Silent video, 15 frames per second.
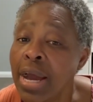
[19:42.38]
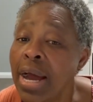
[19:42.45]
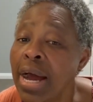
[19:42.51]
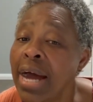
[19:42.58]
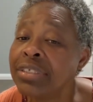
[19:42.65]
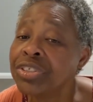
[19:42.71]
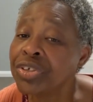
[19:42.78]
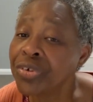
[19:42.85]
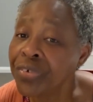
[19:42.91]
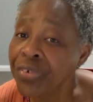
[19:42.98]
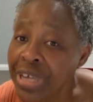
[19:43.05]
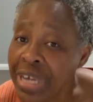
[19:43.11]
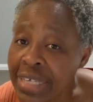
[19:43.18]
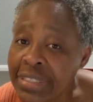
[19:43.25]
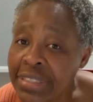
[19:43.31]
and
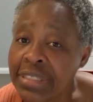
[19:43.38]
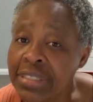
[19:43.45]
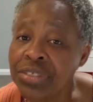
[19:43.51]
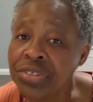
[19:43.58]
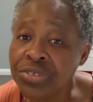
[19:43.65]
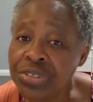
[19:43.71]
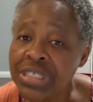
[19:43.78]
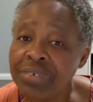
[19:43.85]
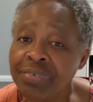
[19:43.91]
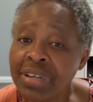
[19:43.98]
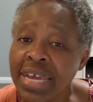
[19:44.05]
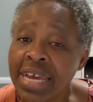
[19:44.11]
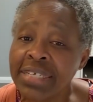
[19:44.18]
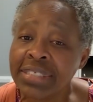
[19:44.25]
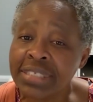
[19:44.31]
create the new
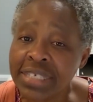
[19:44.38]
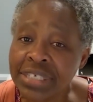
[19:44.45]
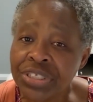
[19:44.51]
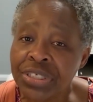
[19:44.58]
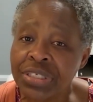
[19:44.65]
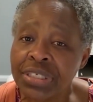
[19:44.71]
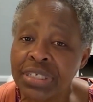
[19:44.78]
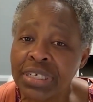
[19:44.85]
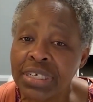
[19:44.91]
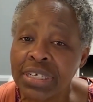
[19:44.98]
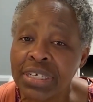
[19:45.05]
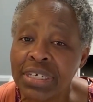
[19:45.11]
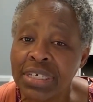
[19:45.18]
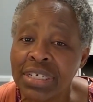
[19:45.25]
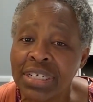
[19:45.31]
civilization
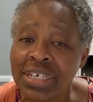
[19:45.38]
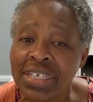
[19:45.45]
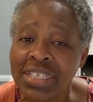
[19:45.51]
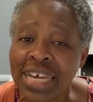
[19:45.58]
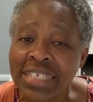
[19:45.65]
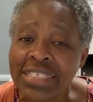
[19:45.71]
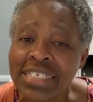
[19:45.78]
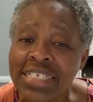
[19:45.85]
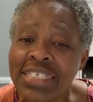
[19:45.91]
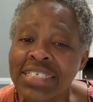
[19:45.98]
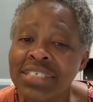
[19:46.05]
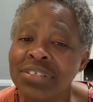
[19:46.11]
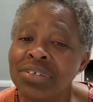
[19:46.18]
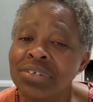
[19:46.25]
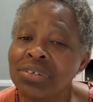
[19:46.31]
that is
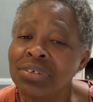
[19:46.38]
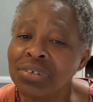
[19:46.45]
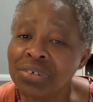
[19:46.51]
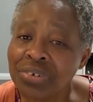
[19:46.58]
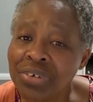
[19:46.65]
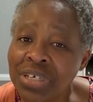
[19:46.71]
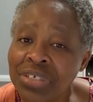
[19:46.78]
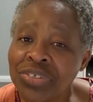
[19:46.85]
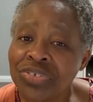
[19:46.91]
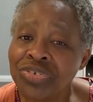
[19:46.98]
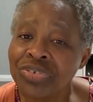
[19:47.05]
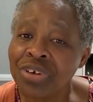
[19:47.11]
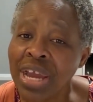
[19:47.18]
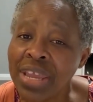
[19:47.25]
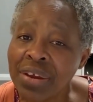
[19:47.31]
the glorious,
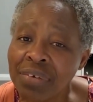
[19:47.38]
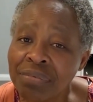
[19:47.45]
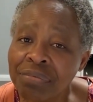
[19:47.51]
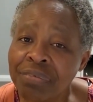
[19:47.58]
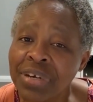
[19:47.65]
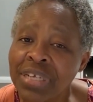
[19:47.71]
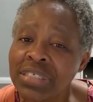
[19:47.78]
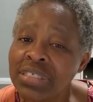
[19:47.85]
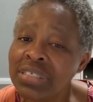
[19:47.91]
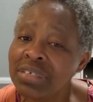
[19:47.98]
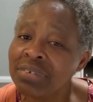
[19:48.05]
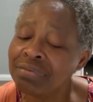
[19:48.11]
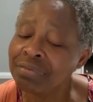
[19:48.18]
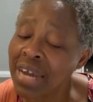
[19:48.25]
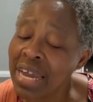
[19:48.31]
triumphant,
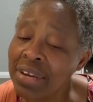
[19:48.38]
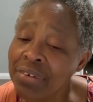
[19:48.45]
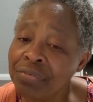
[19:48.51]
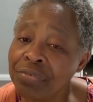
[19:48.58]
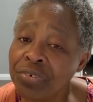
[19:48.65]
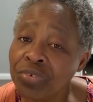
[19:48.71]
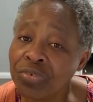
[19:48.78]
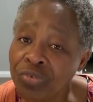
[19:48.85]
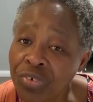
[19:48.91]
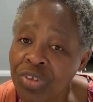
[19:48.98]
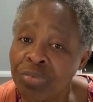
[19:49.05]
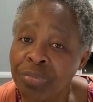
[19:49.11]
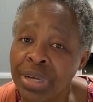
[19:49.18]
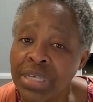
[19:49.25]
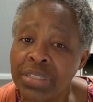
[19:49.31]
divine
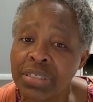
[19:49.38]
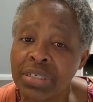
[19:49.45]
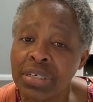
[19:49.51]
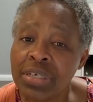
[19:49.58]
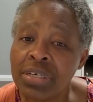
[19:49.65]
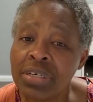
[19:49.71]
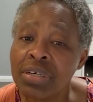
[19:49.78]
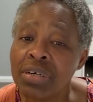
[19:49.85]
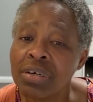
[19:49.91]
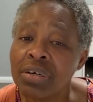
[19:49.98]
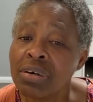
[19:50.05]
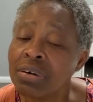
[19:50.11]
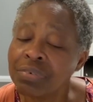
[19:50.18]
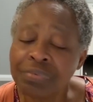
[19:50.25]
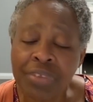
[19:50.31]
fulfillment
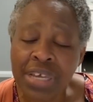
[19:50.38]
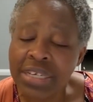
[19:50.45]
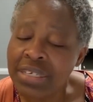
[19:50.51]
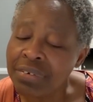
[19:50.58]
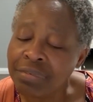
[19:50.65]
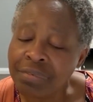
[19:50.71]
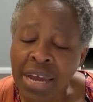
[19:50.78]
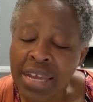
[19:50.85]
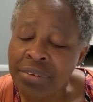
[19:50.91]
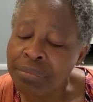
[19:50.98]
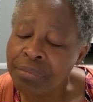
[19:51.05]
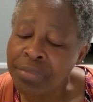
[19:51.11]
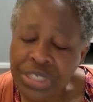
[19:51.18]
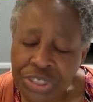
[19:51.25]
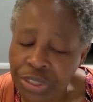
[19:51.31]
of their divine
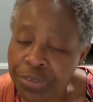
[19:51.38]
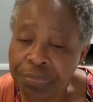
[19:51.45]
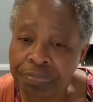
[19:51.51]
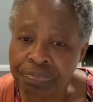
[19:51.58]
mission.